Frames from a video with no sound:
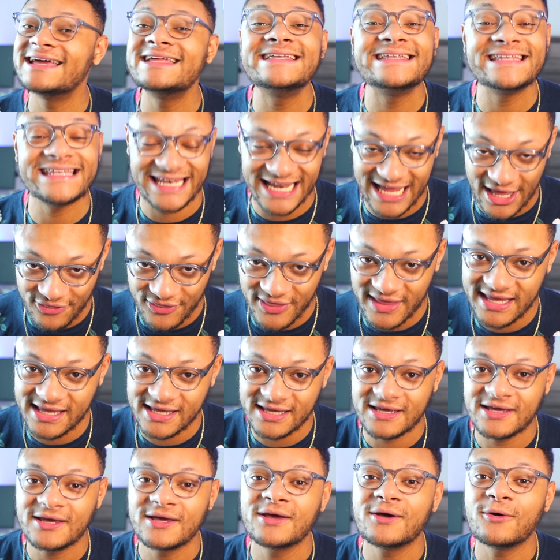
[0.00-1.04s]

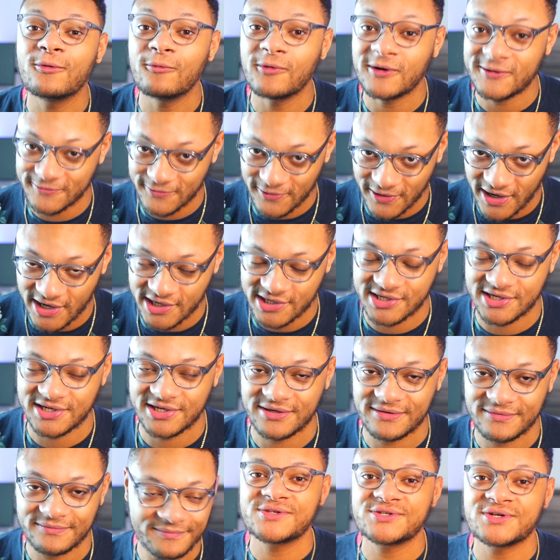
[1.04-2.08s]
Nothing would
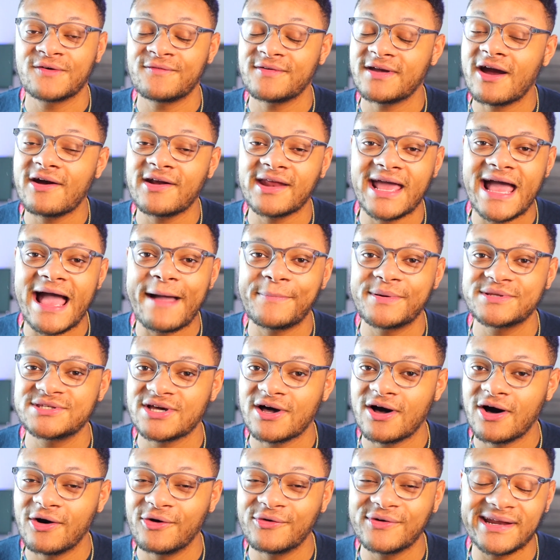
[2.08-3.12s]
work. So if you already happen
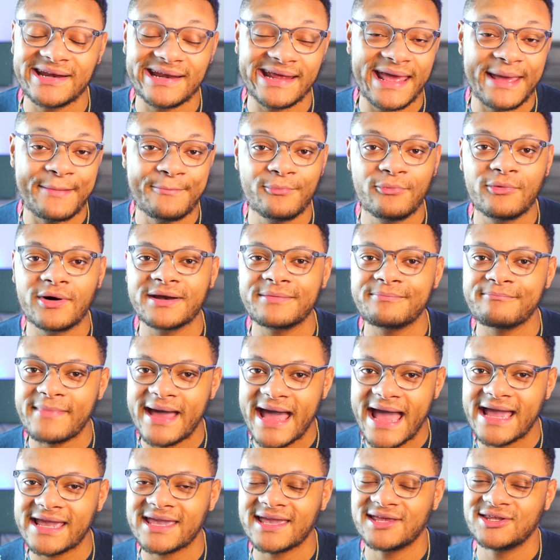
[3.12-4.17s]
to own an M1
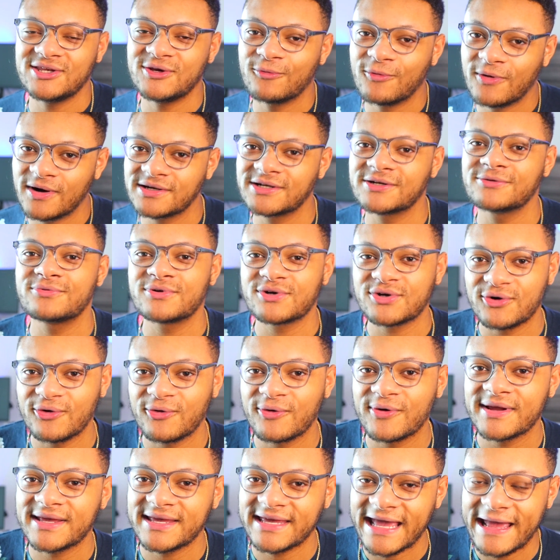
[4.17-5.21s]
Mac and you want to
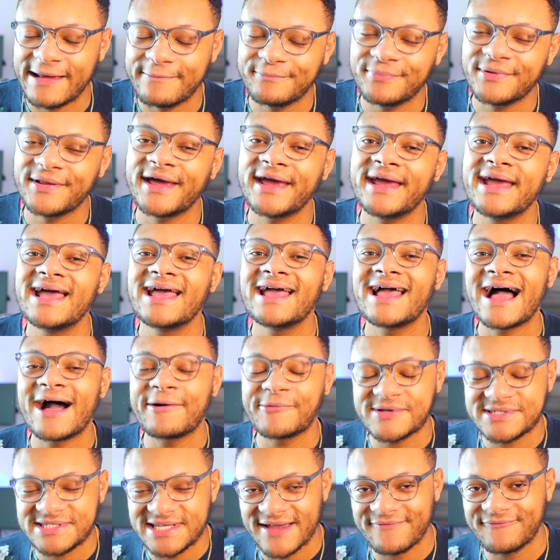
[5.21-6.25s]
record gameplay, I
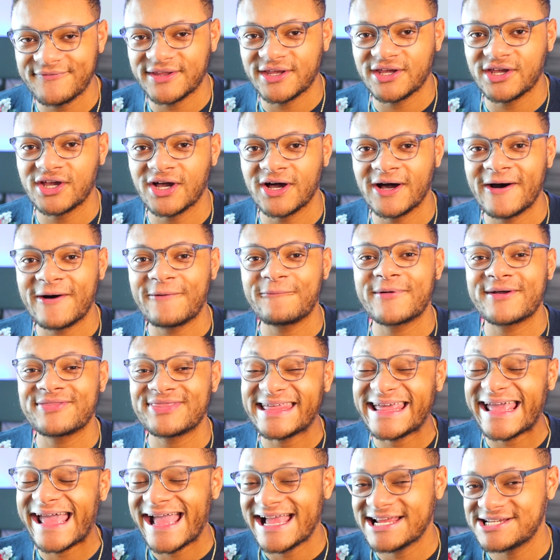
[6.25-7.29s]
would definitely go with
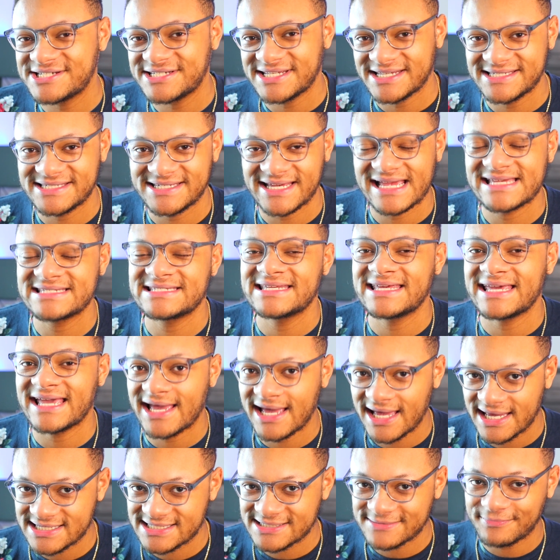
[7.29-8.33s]
the hd
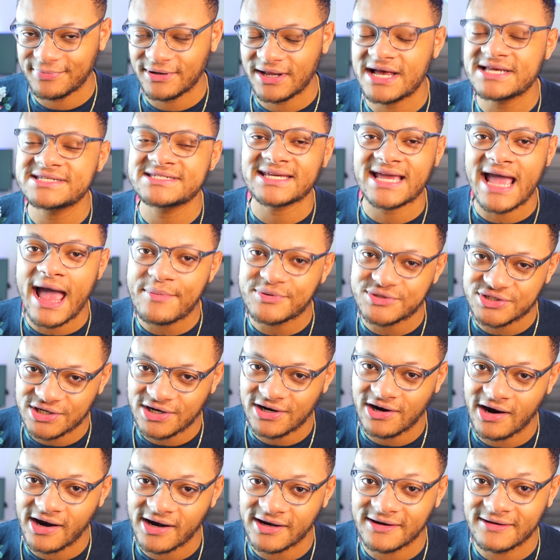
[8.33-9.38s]
60s Plus capture
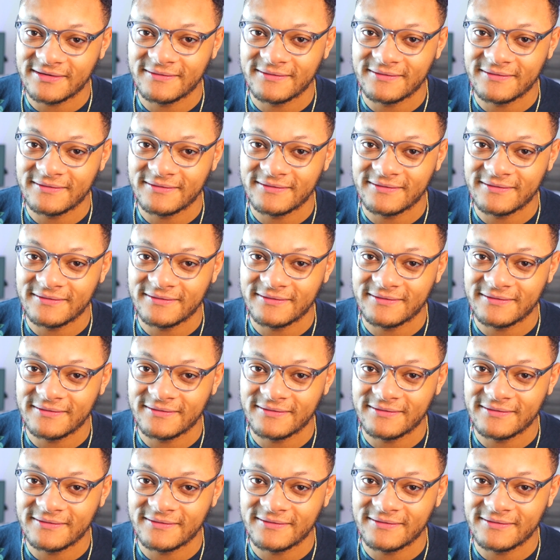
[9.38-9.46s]
card.